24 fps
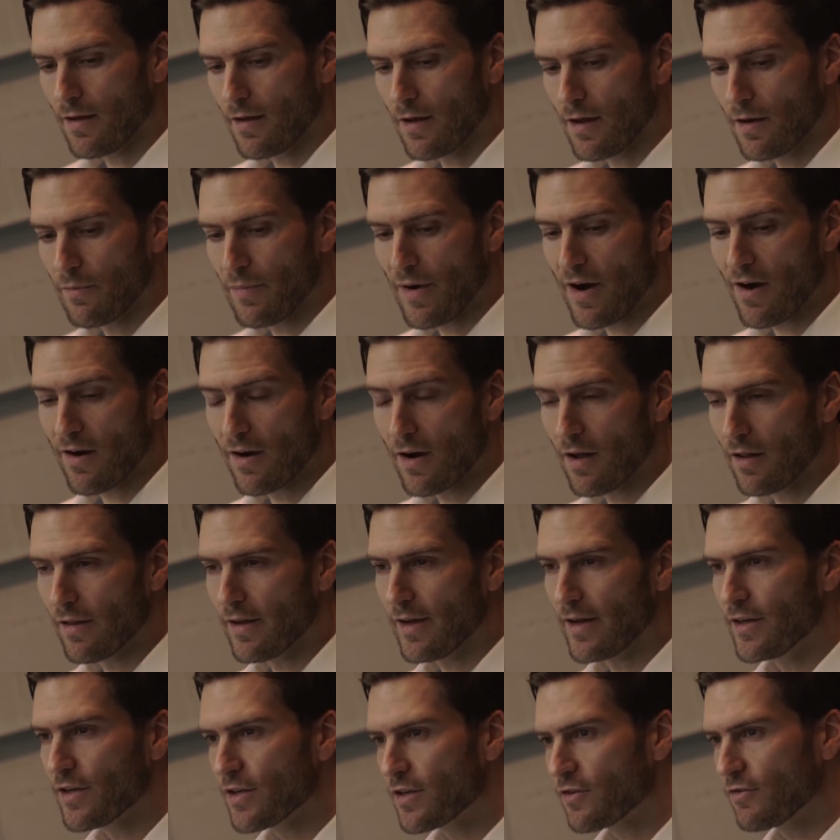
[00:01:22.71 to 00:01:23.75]
In parallel,
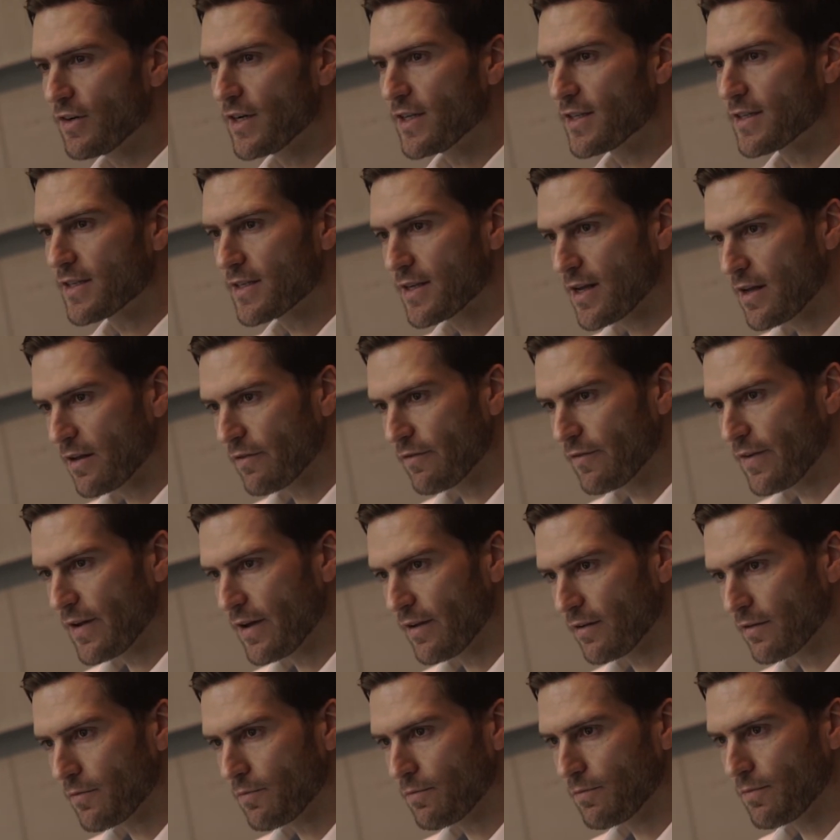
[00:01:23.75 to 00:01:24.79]
the industry itself
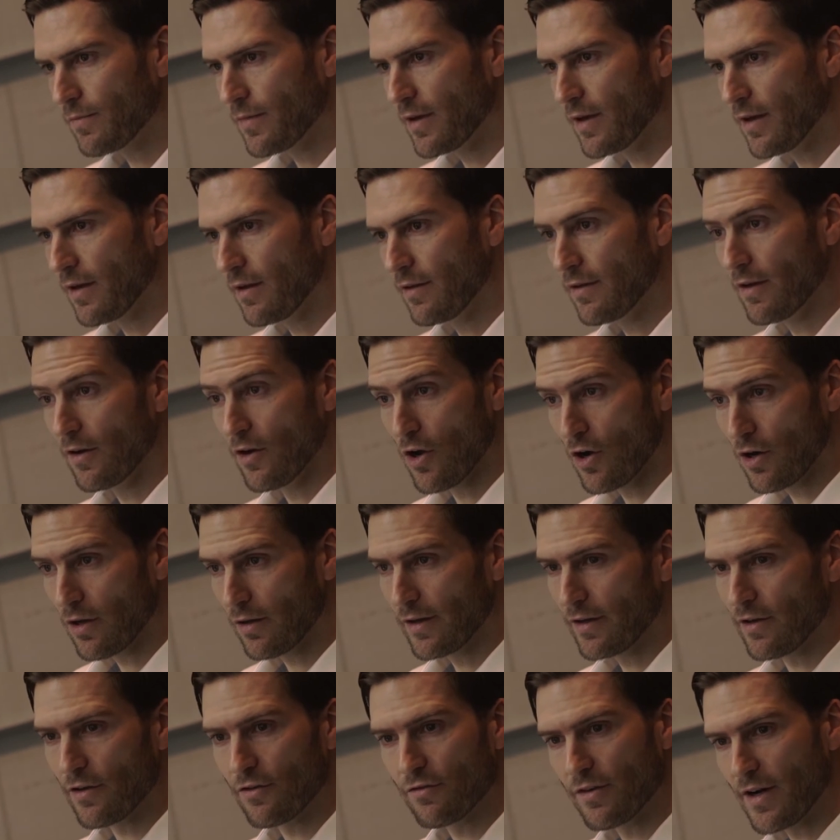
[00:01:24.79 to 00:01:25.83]
has, the local
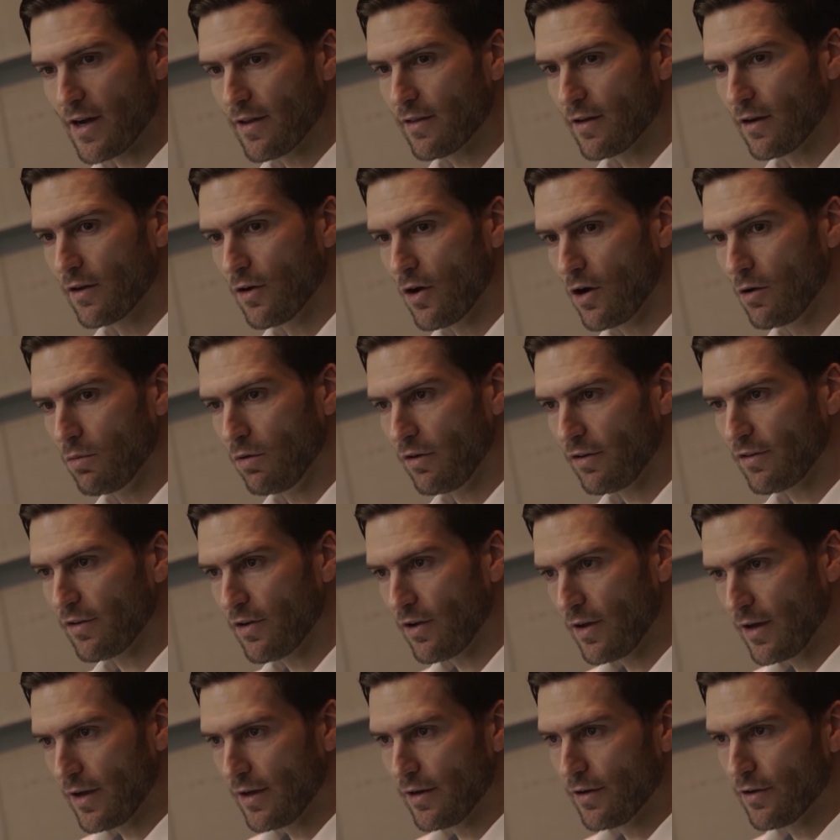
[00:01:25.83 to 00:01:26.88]
industry and the global
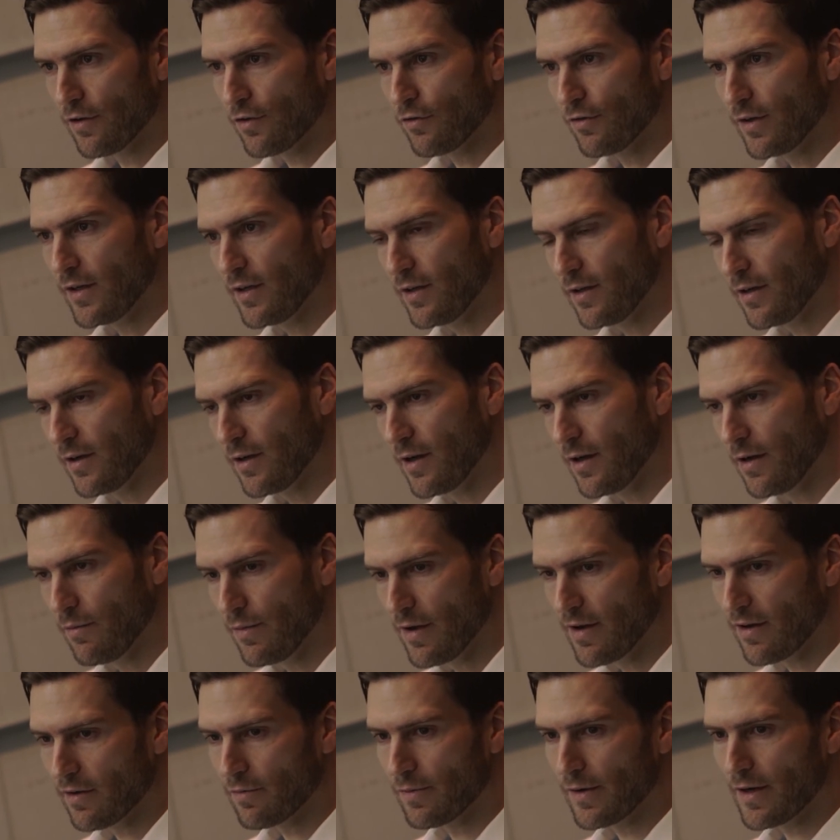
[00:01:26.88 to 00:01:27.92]
solar industry,
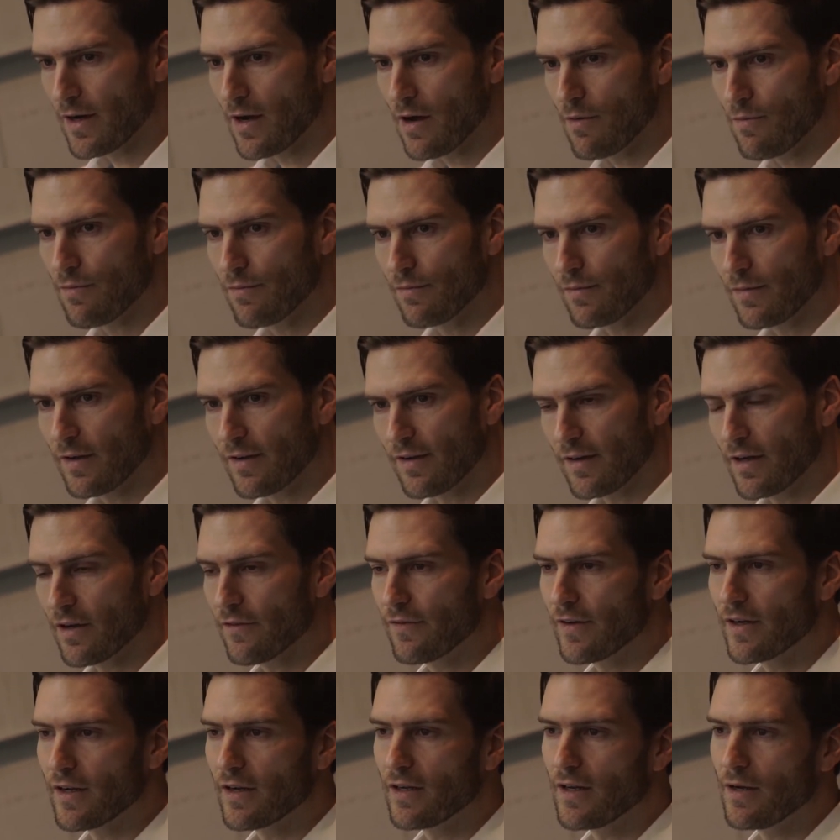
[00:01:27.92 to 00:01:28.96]
has become
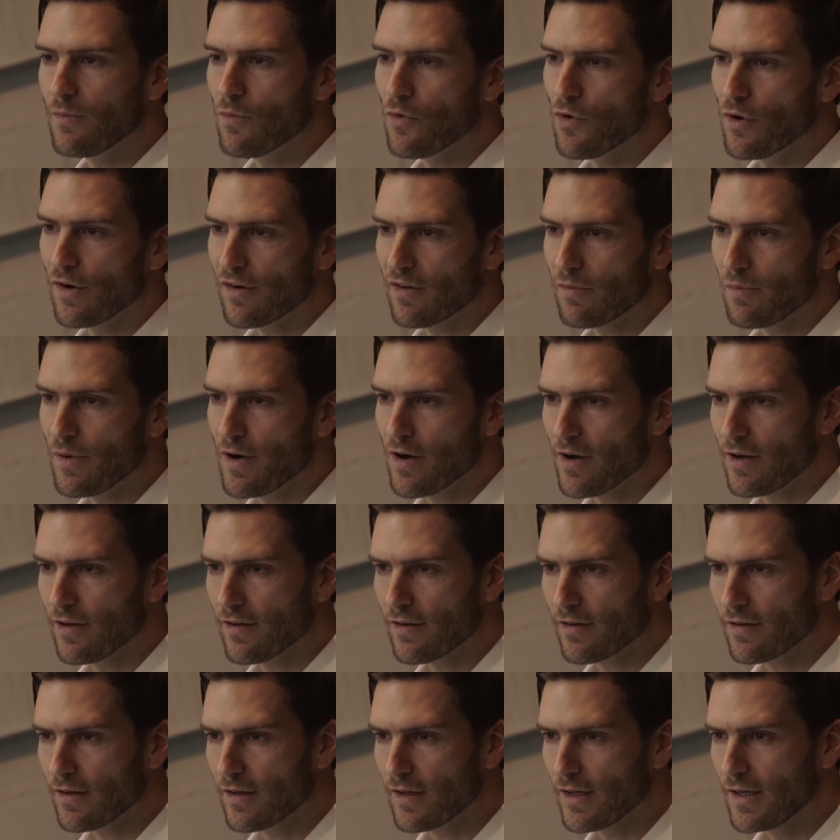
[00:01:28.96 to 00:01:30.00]
significantly more
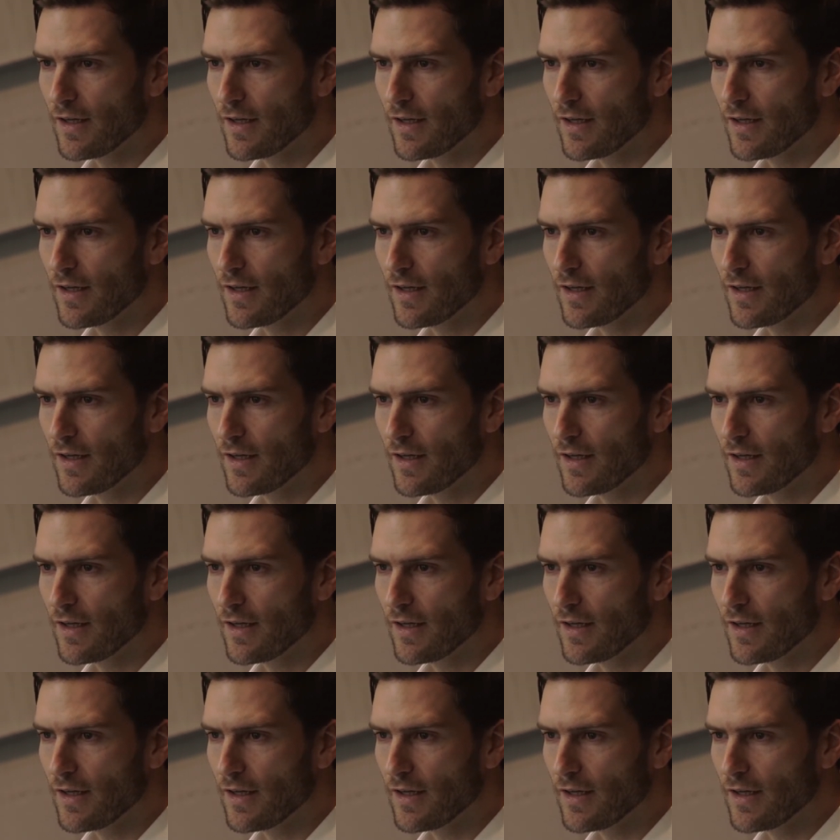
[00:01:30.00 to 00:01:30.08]
experienced.